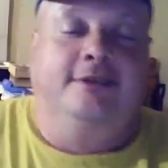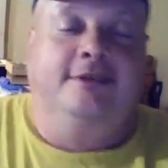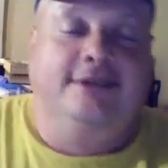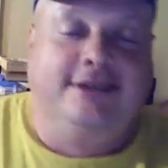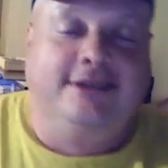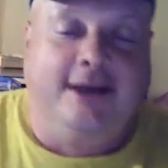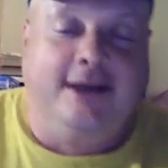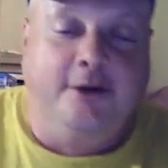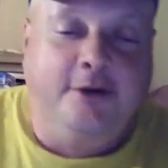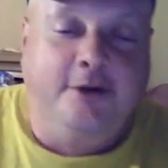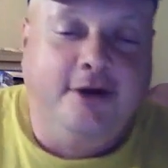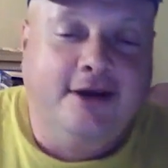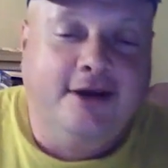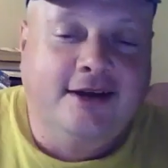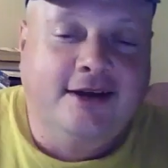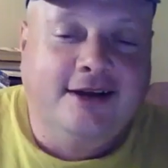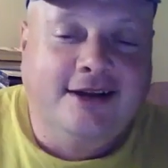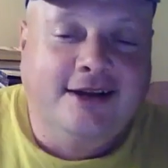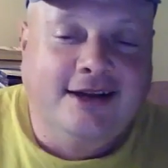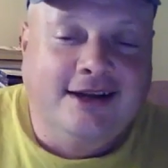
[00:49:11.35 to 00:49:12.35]
So
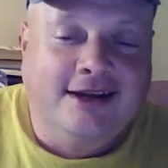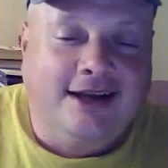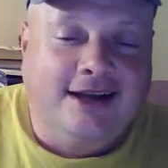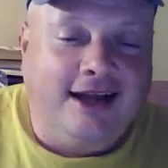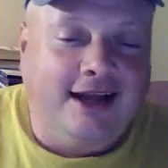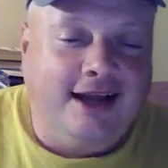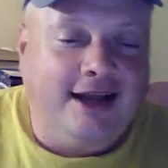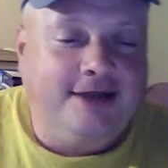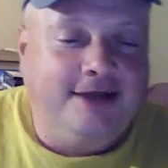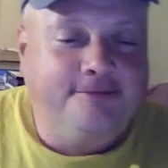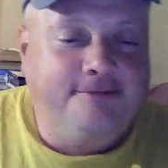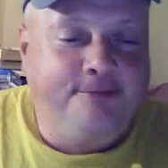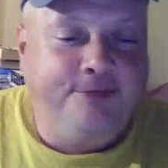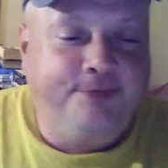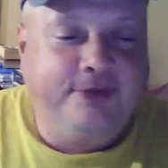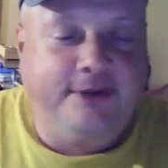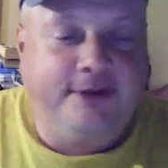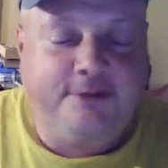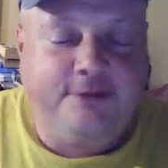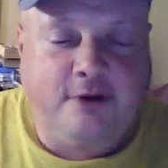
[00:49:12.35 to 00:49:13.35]

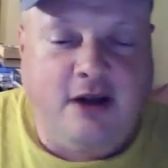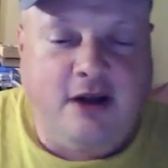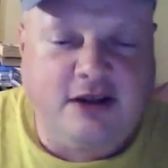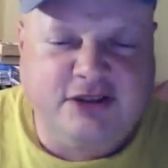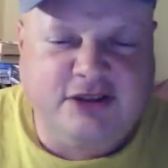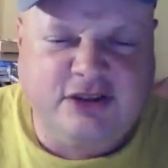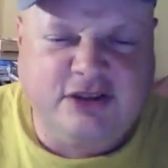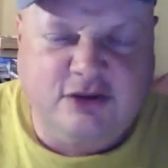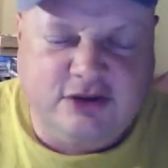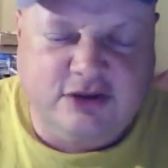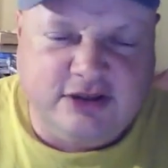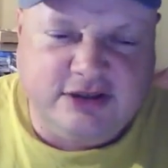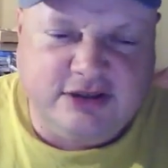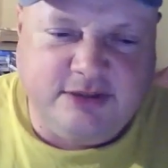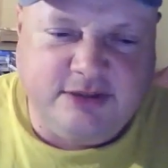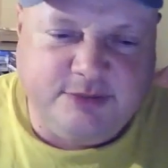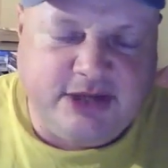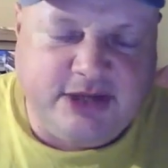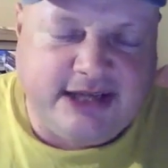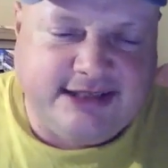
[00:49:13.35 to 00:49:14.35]
Farage
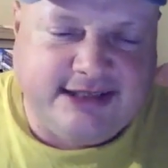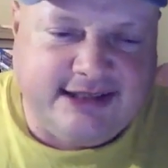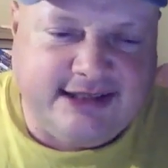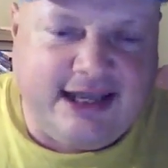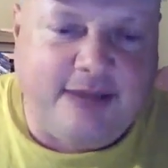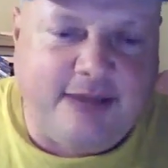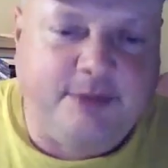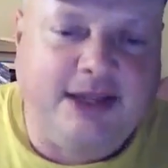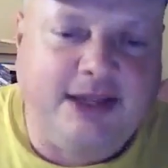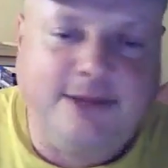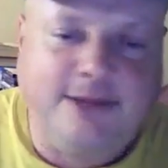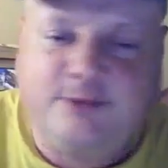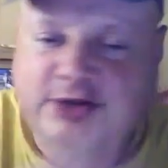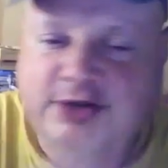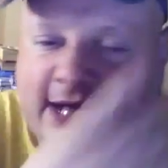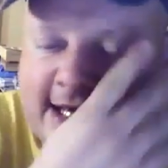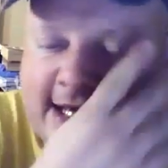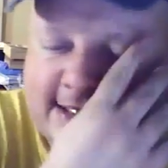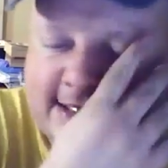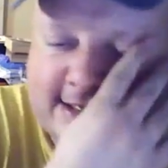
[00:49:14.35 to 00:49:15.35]
doesn't object to that, but he
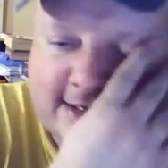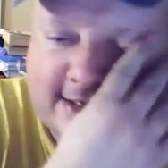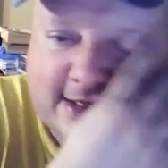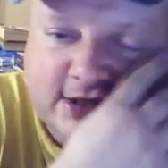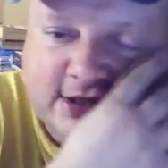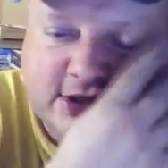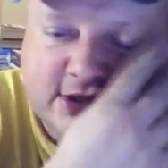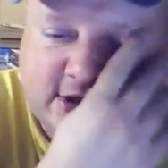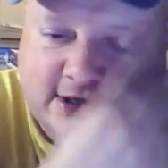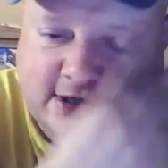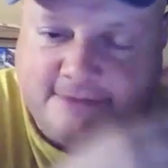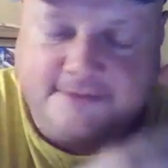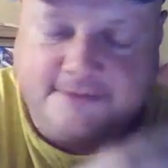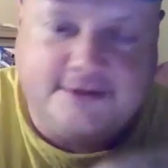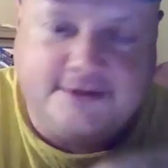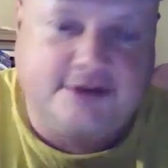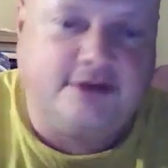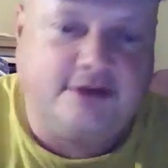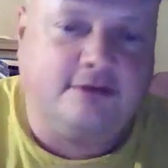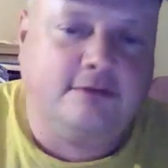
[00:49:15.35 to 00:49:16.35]
objects to this
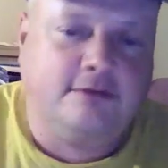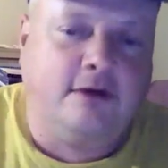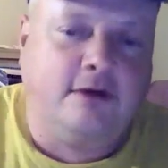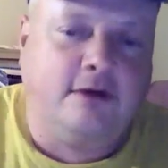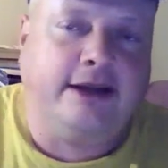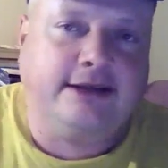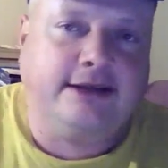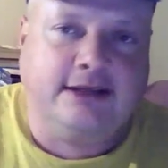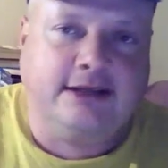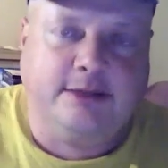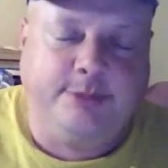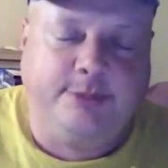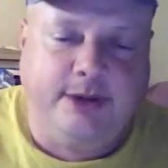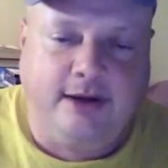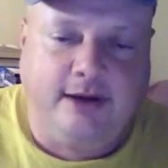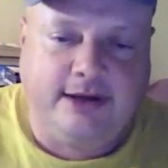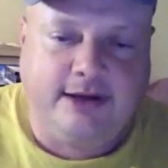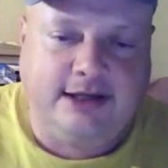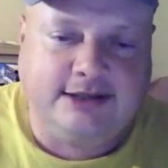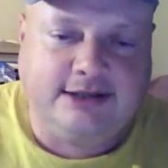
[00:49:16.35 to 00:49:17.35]
shift to the right that the
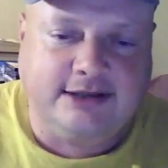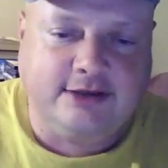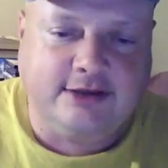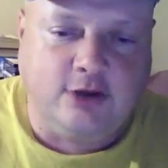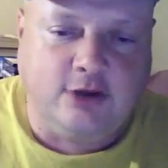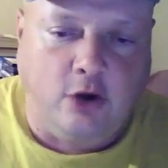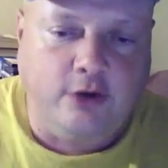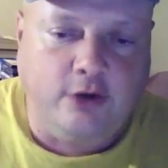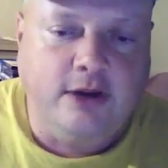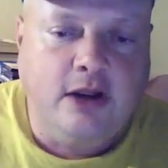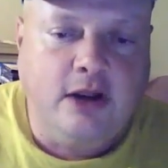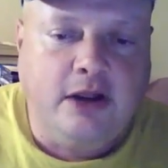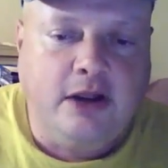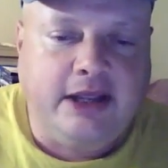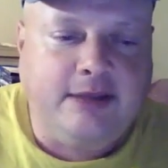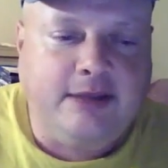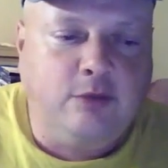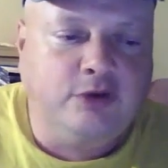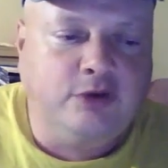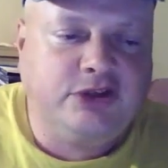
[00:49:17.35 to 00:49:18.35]
party has undergone.
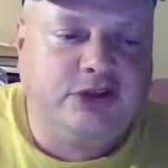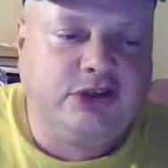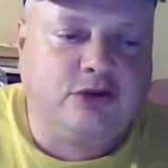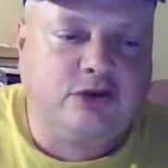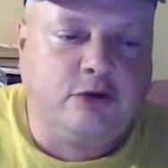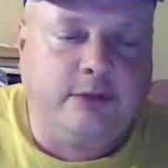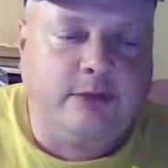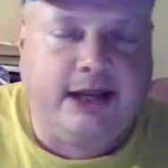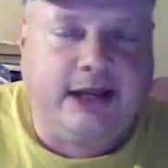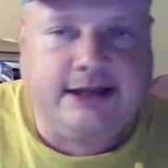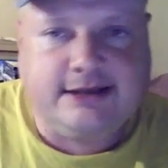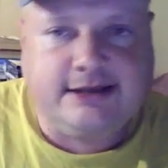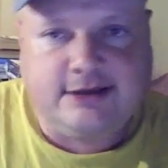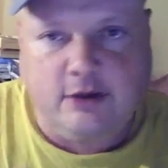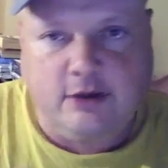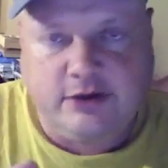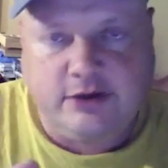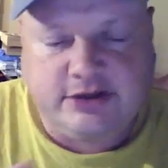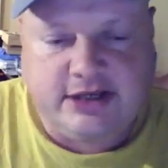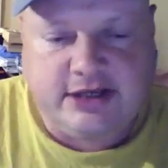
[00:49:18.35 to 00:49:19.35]
He wants it to remain
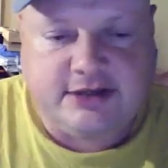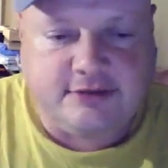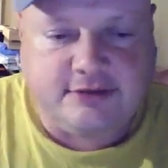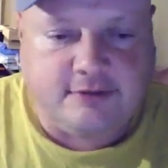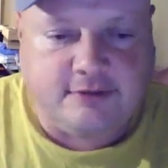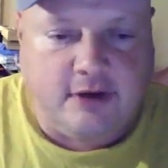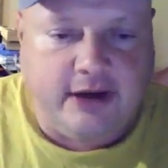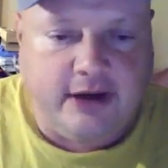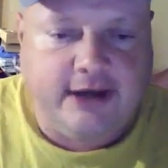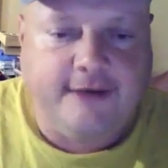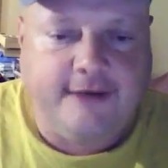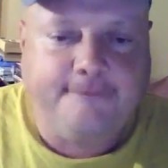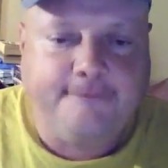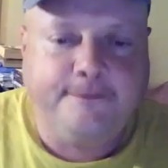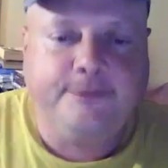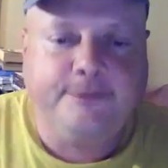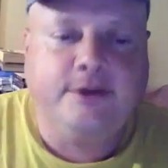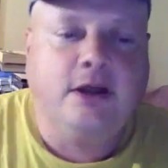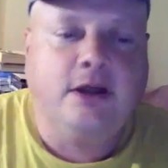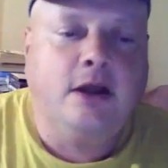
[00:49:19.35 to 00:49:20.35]
on the centre right,
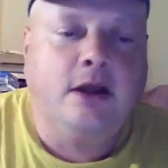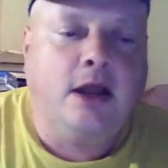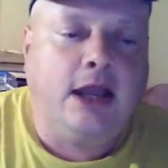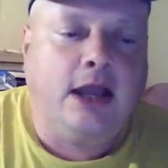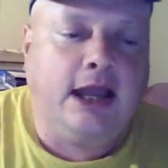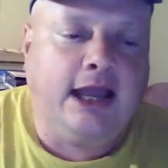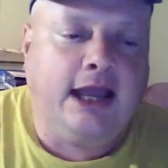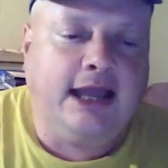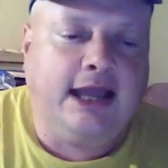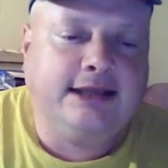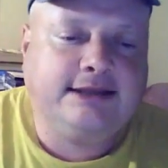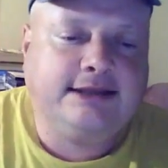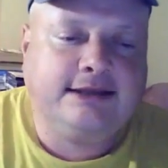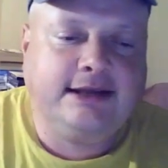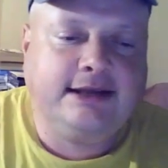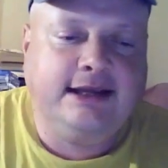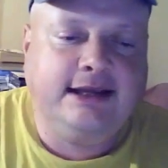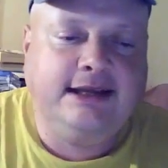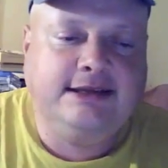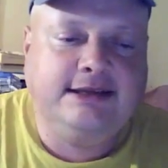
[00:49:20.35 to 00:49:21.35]
and
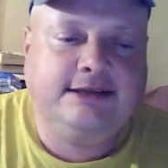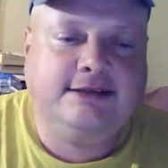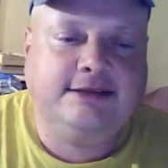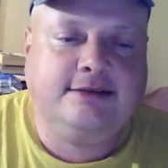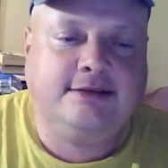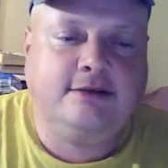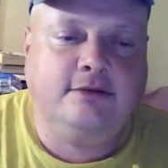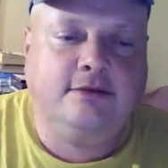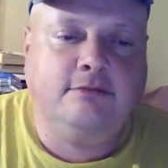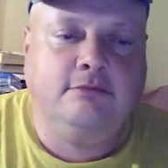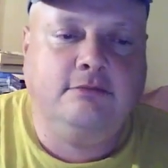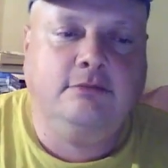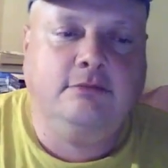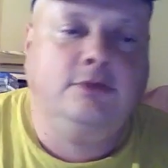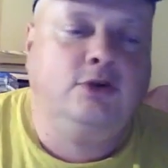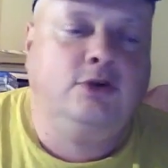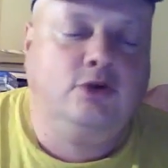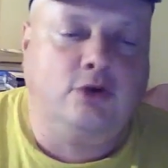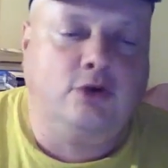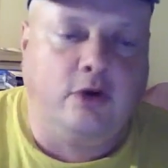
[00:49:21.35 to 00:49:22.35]
he's
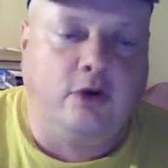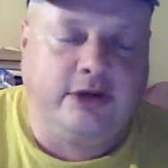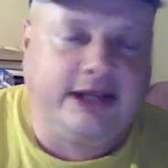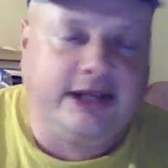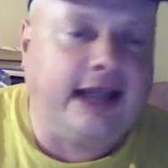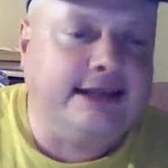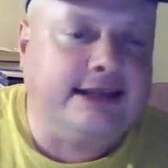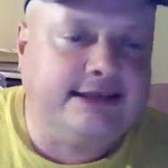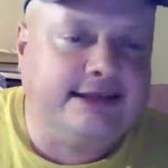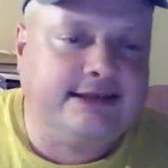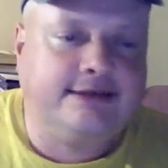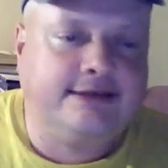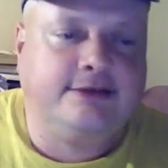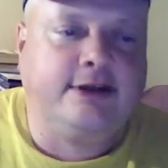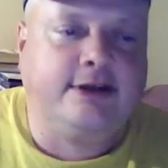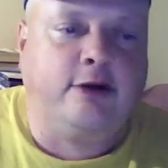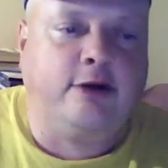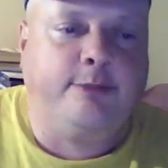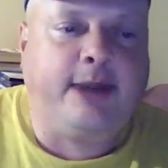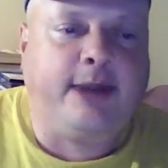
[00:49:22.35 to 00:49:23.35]
gone against
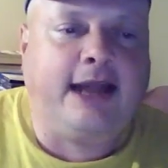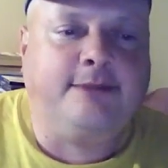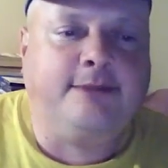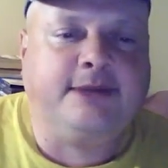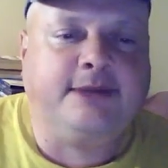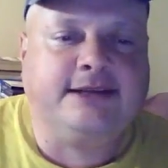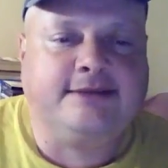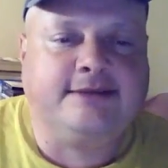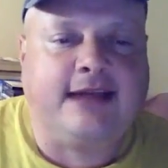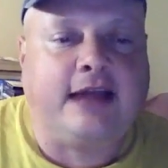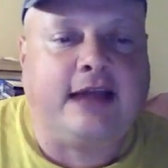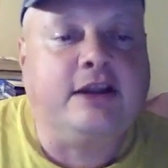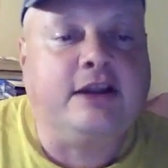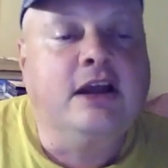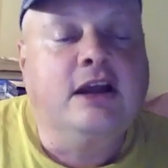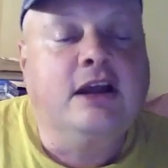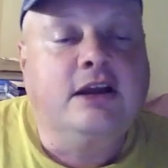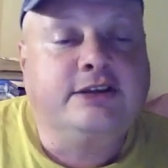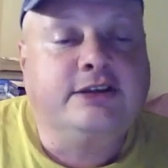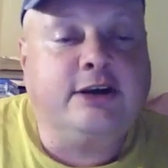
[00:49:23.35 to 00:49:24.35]
Gerard Batten because of that.
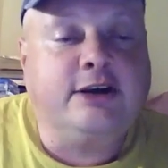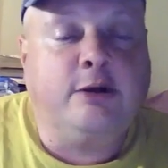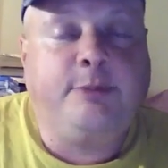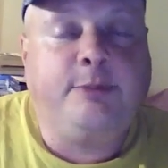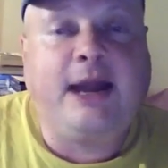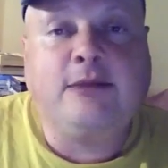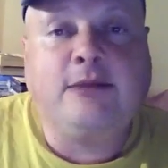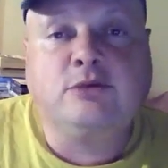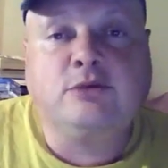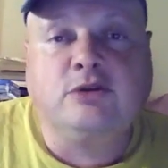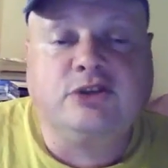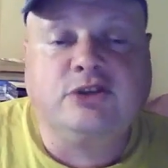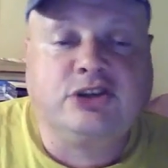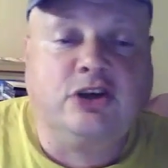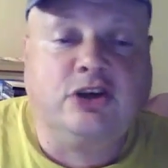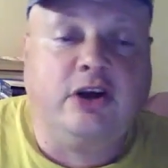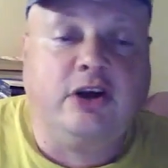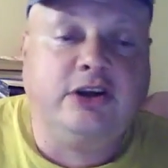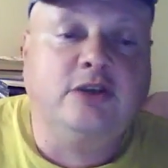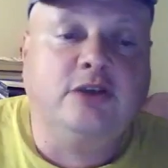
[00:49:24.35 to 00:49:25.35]
Gerard Batten was on
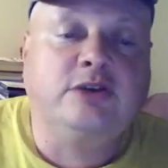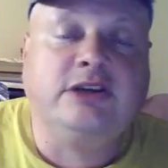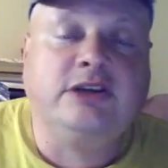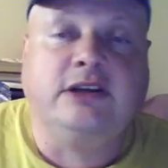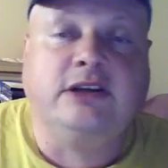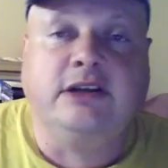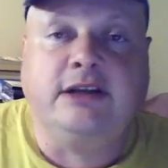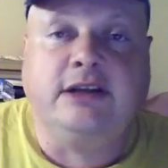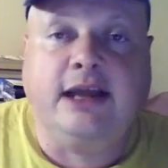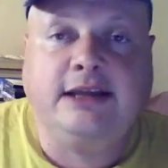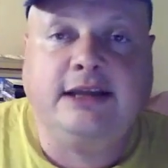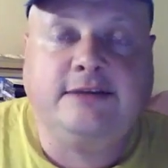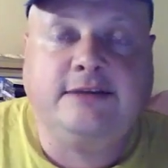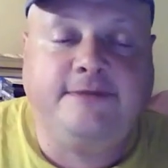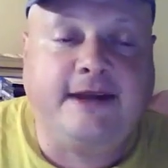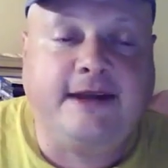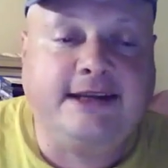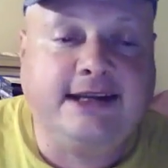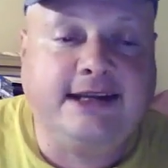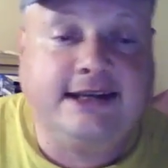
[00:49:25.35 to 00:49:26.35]
Sky News the other day
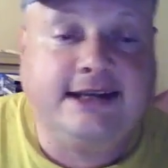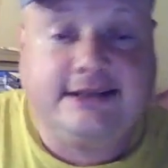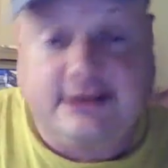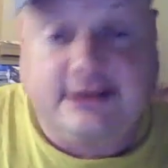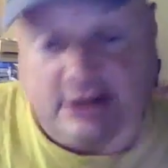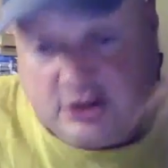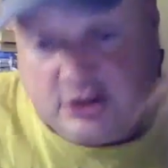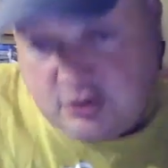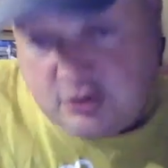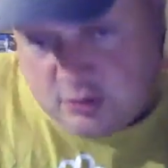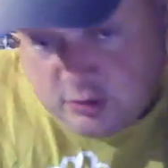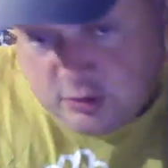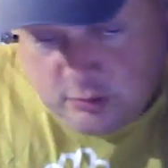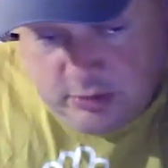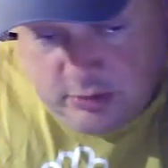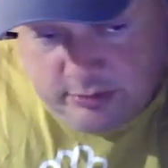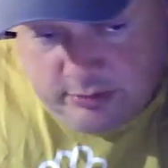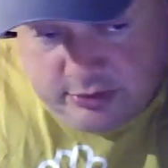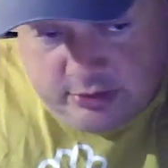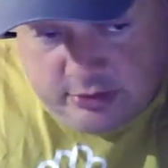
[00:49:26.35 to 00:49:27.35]
defending his decision to
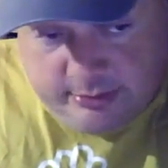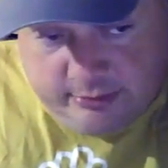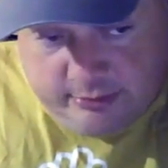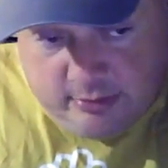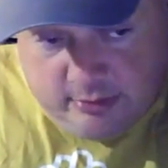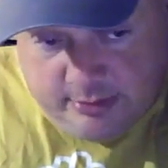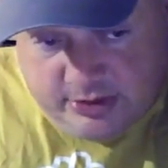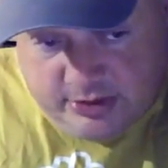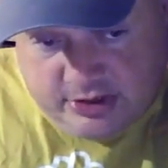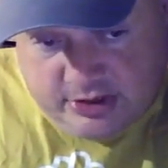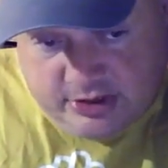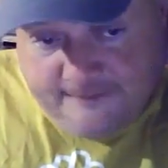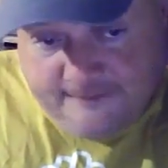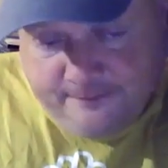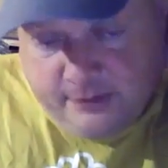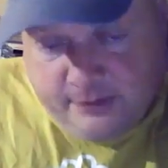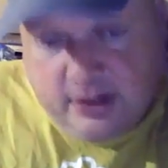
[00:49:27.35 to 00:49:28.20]
work with Tommy Robinson.